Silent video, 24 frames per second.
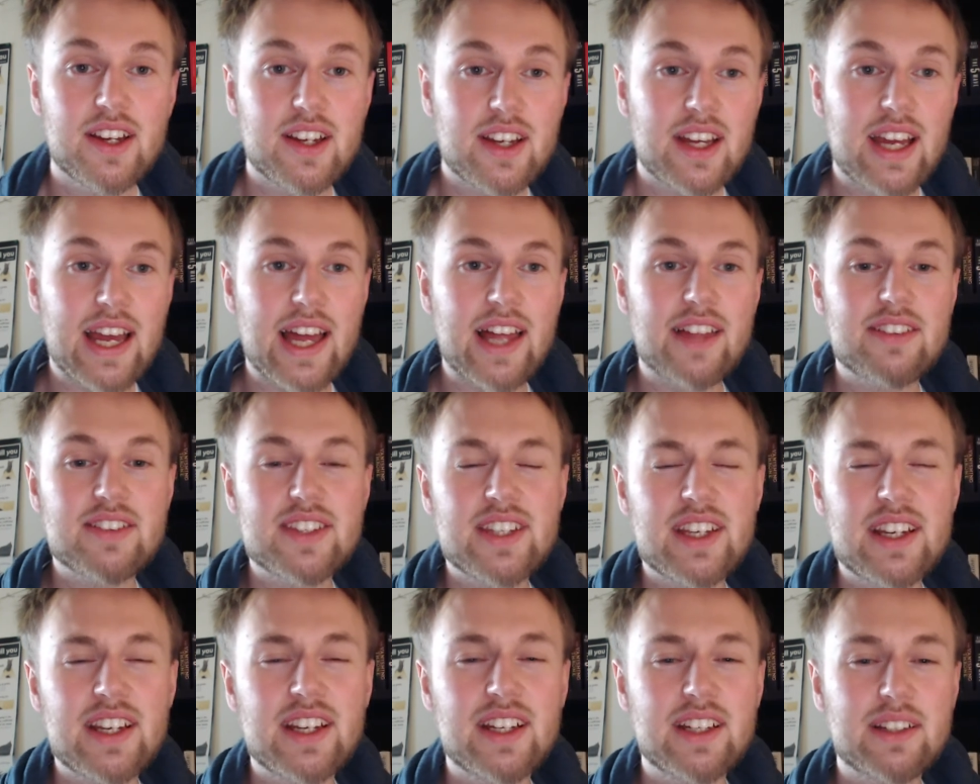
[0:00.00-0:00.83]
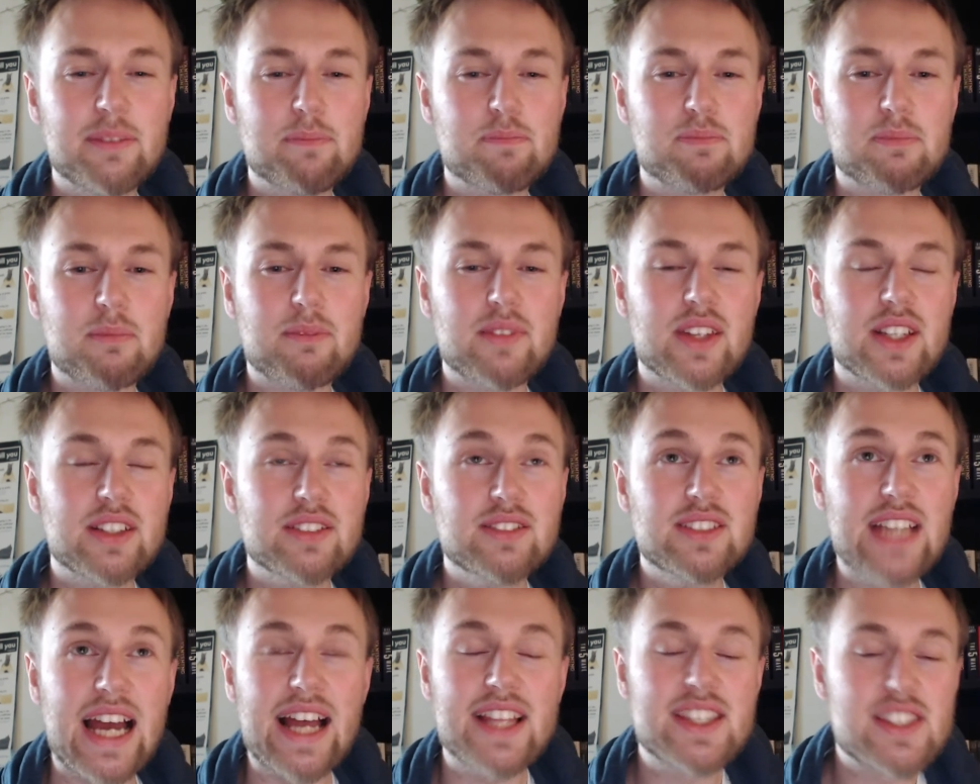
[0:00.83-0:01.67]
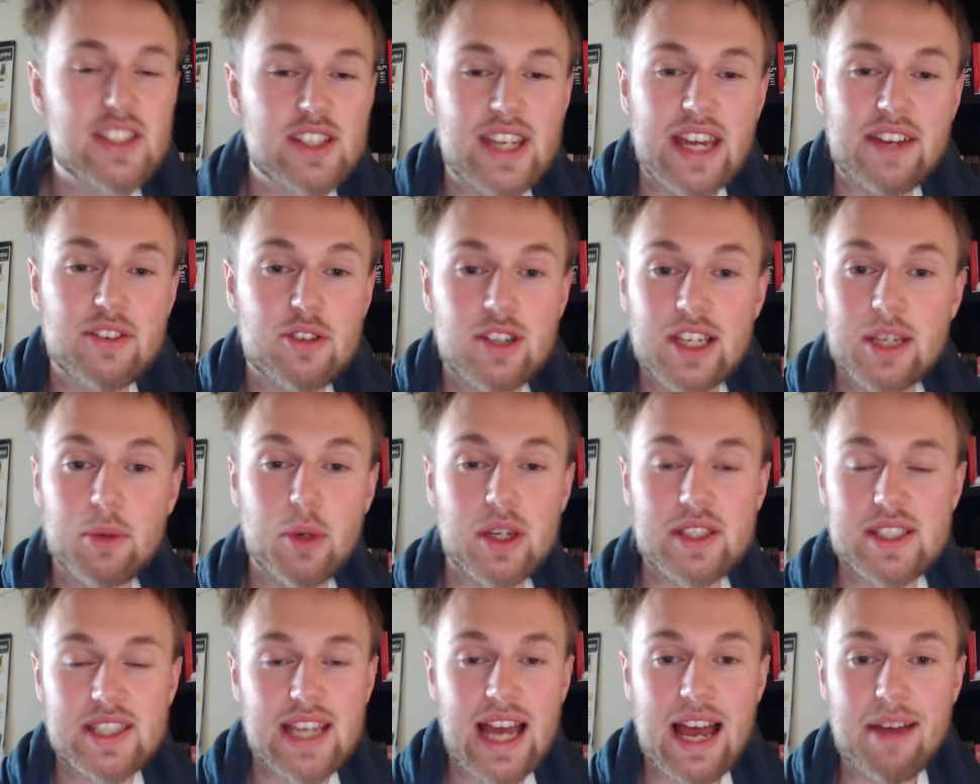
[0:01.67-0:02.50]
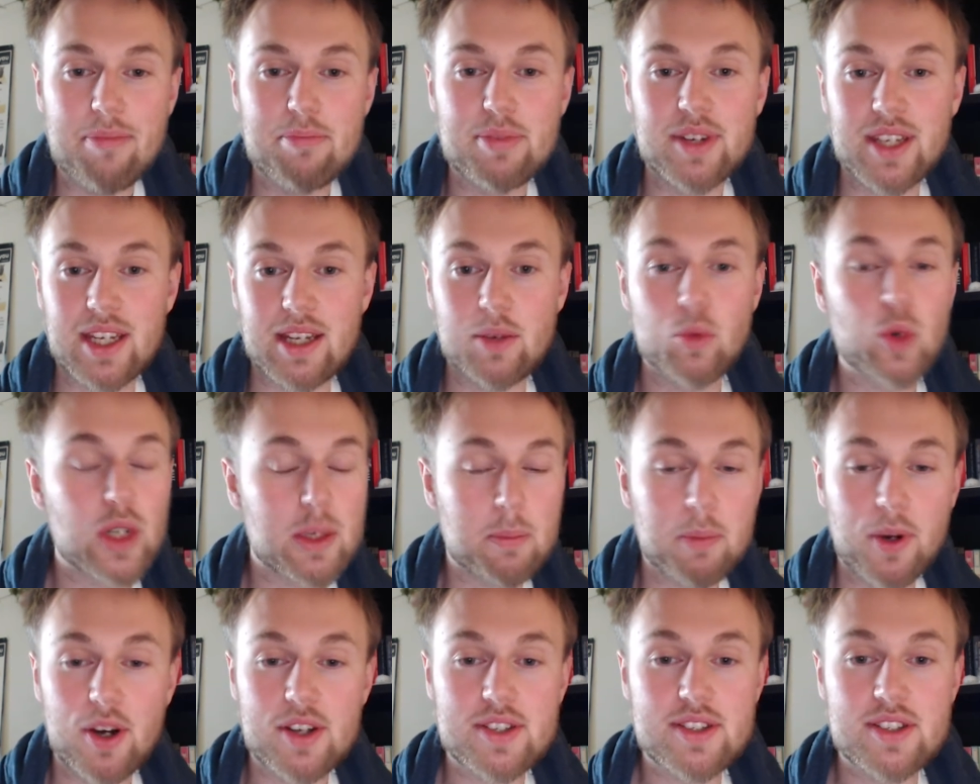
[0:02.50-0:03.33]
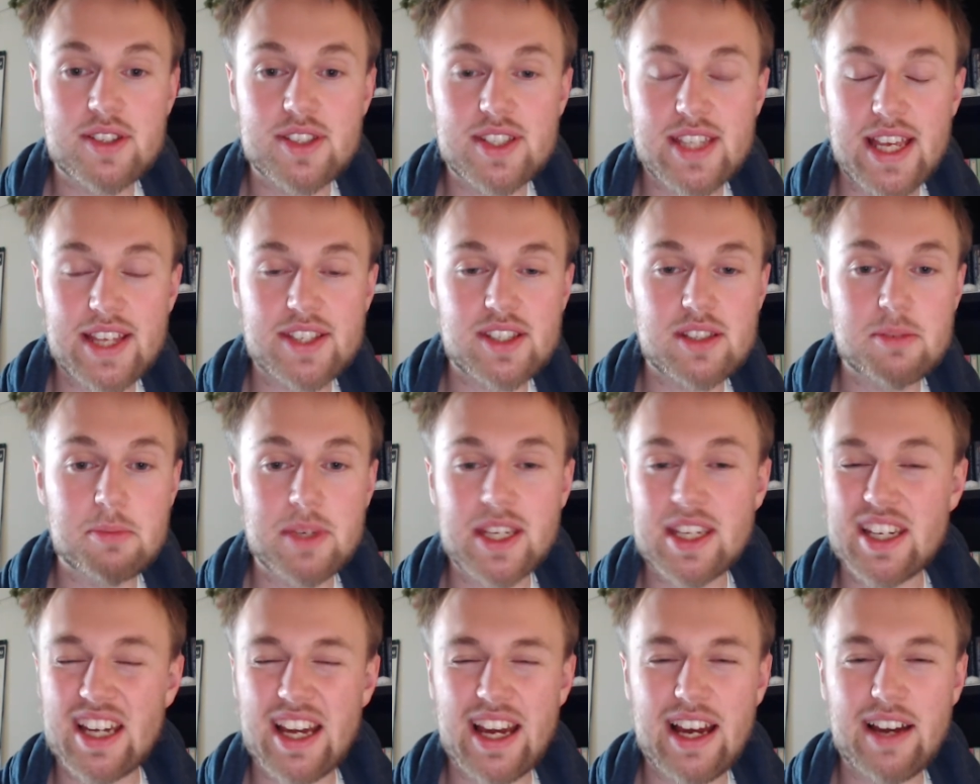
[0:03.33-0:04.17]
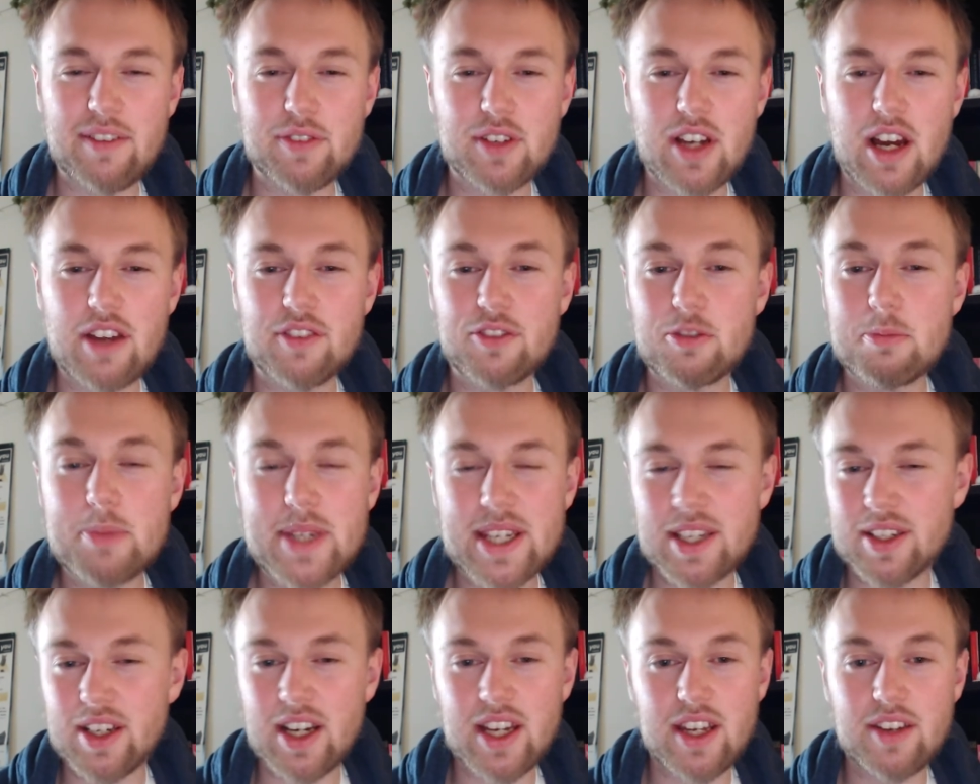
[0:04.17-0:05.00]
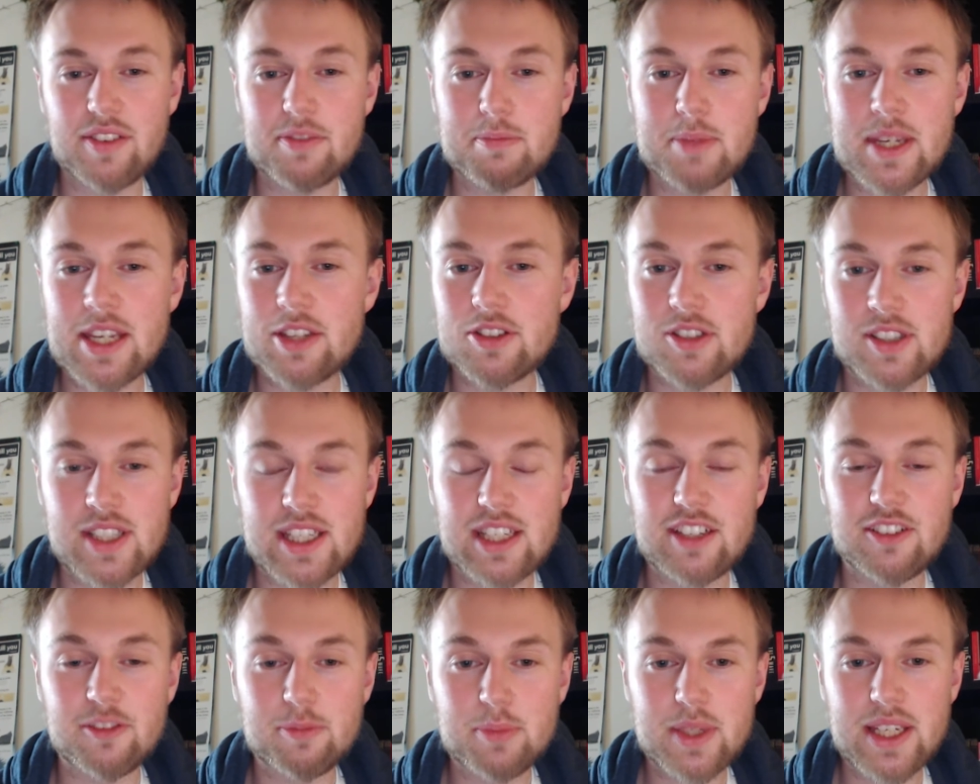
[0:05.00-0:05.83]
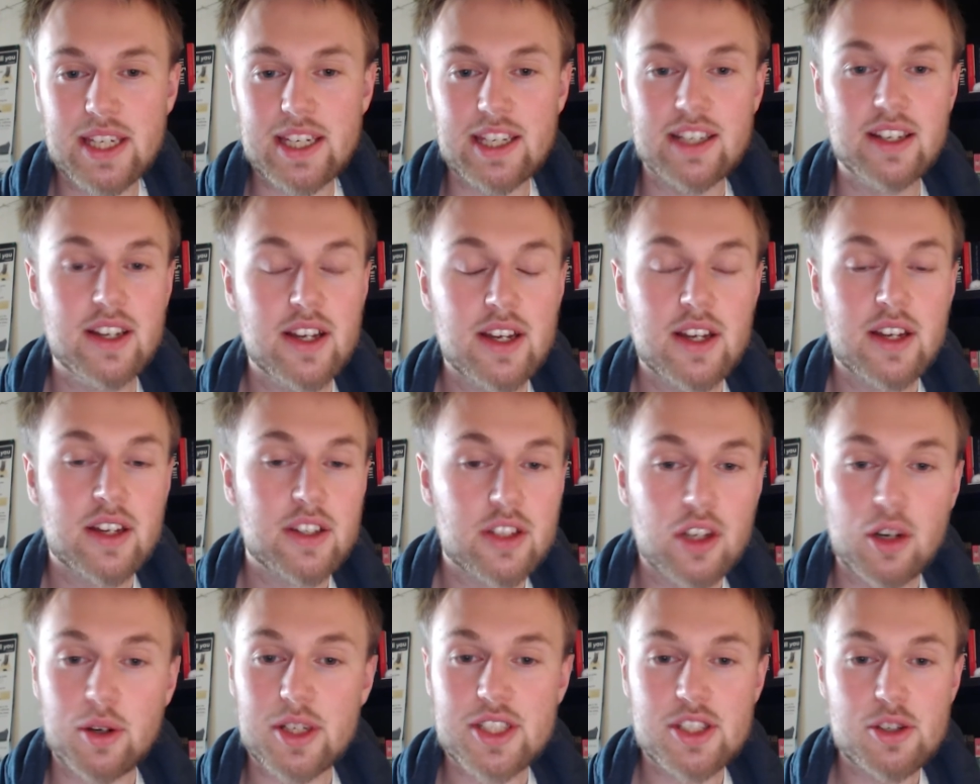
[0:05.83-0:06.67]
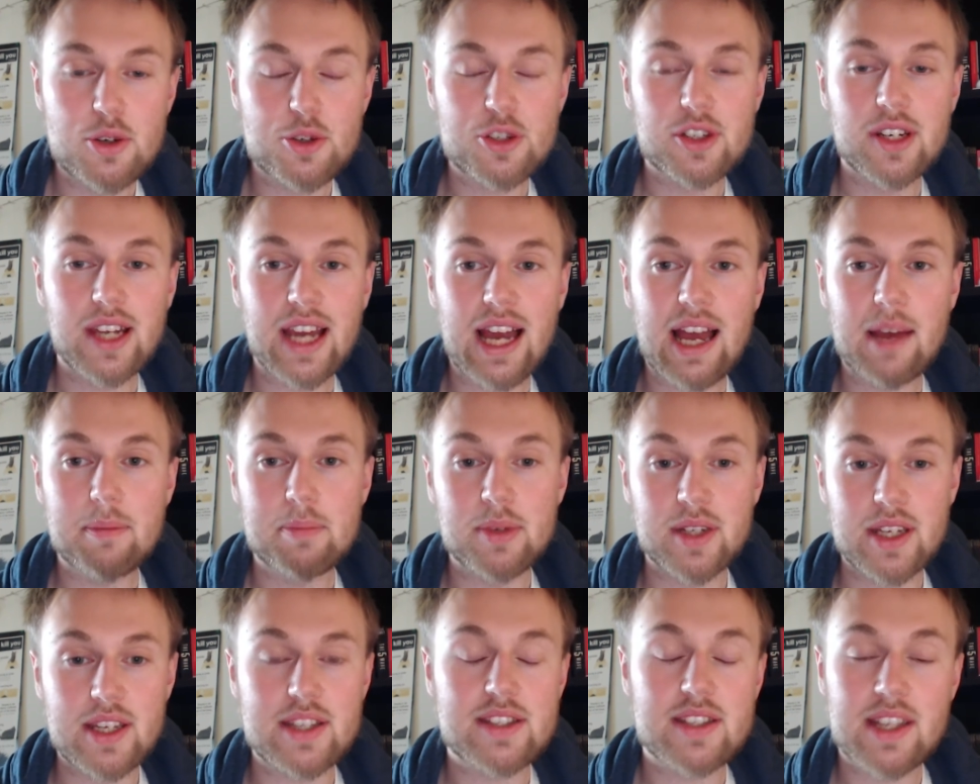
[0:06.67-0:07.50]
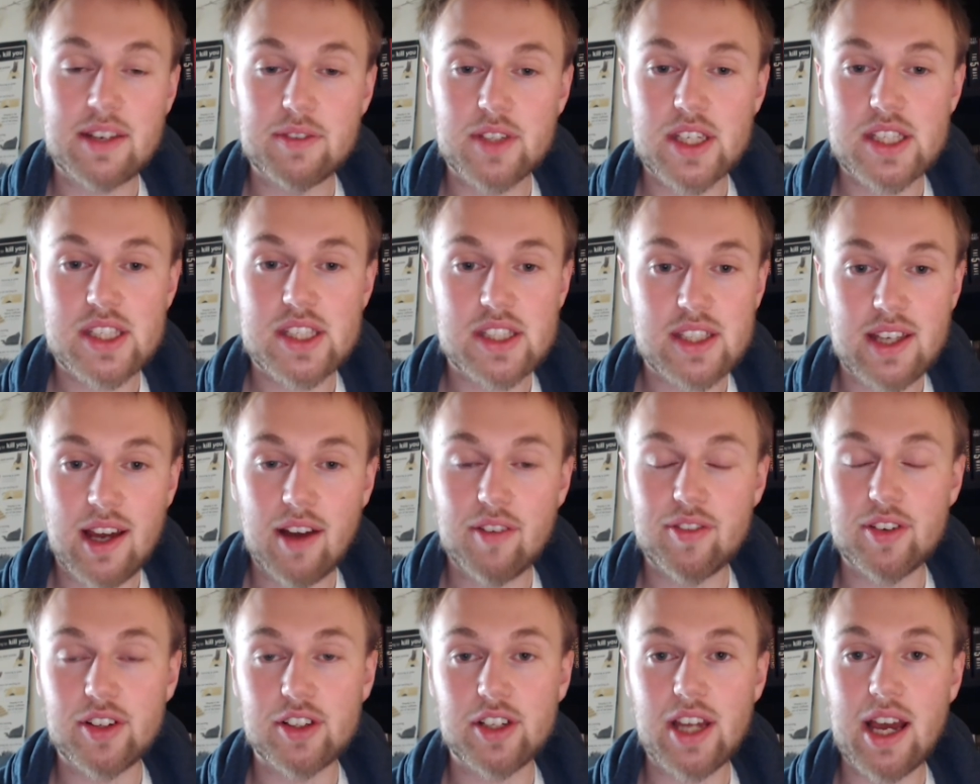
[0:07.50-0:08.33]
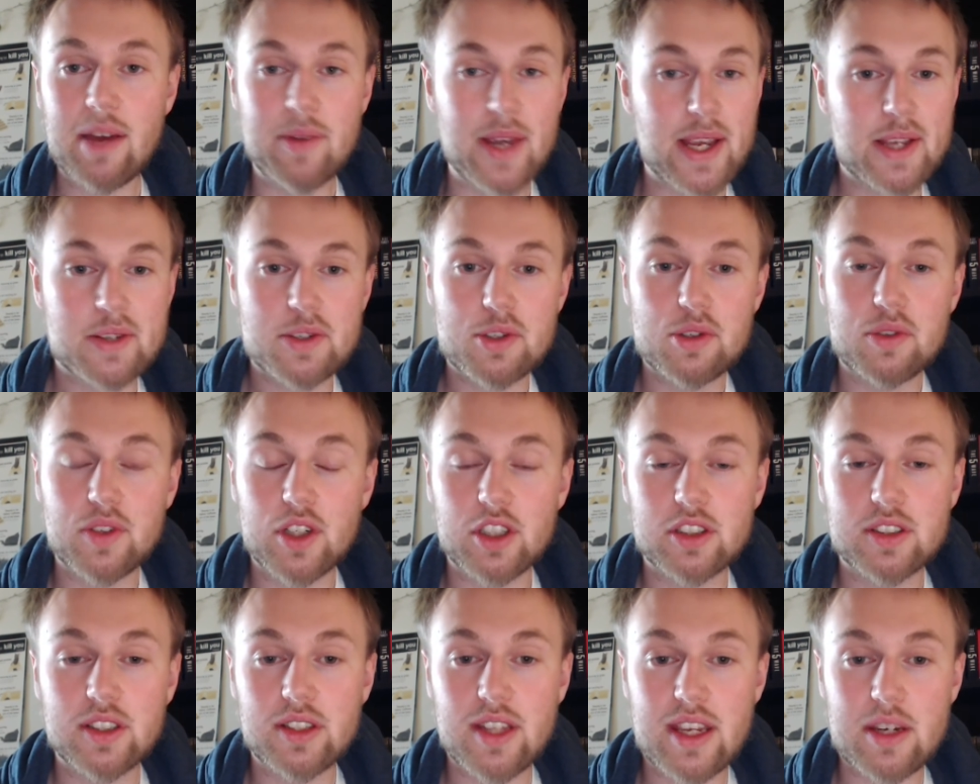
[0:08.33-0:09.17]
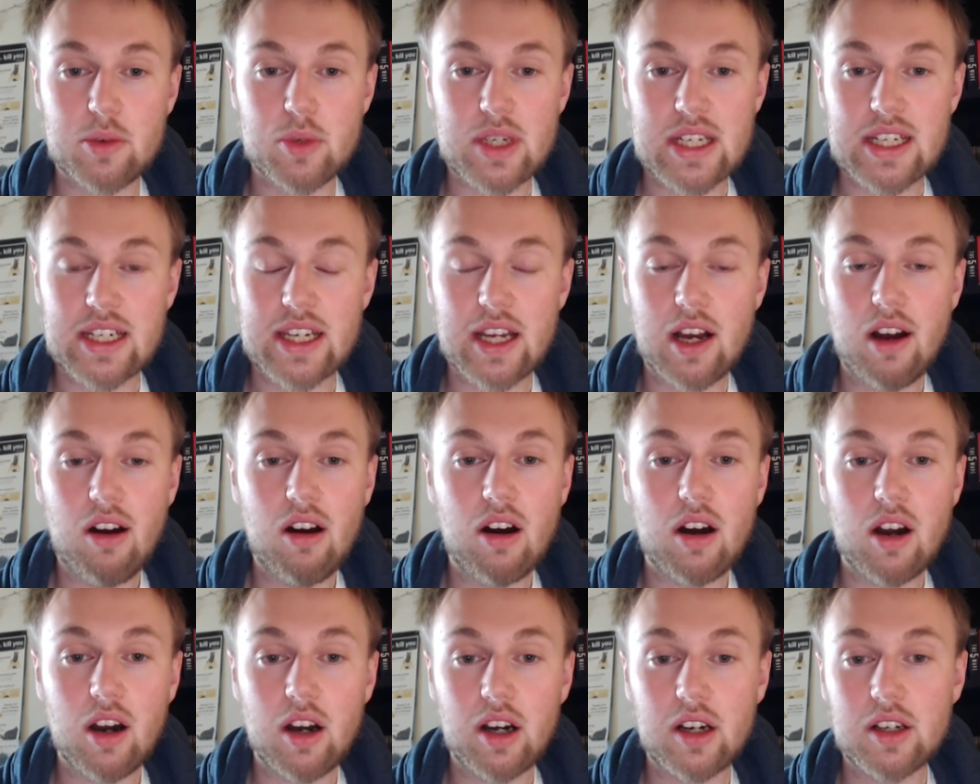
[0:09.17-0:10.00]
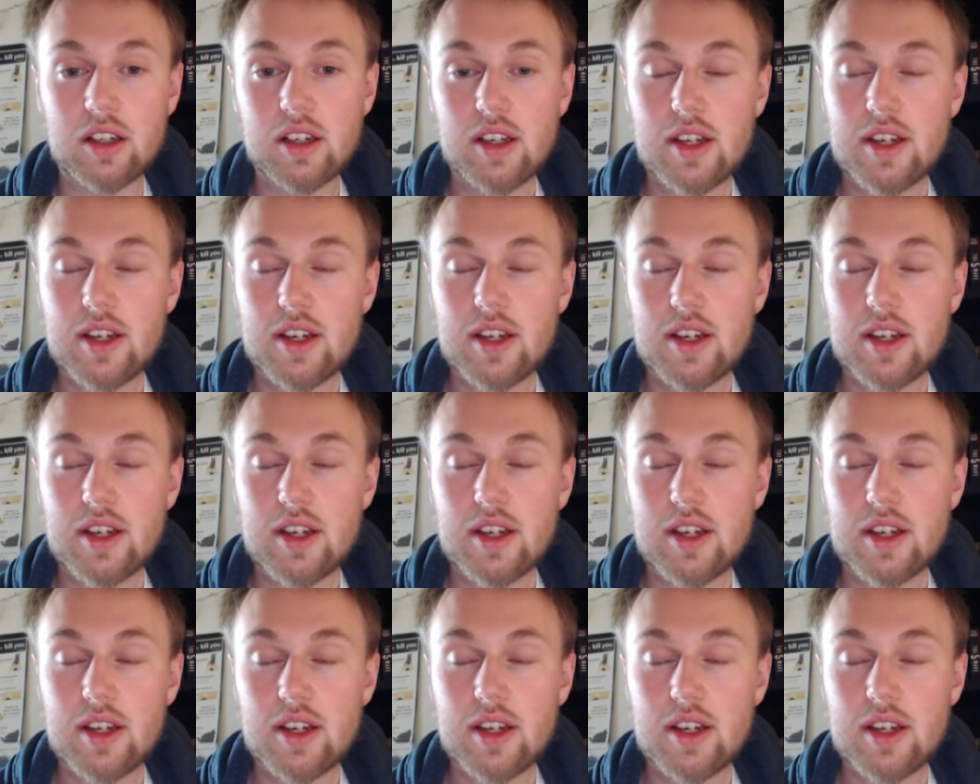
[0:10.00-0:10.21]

And that's generally what's happening. When a person says to me, yeah, I've gone from being an INFP to an ENFP, no, what's usually happened is they've discovered how extroverted they really are.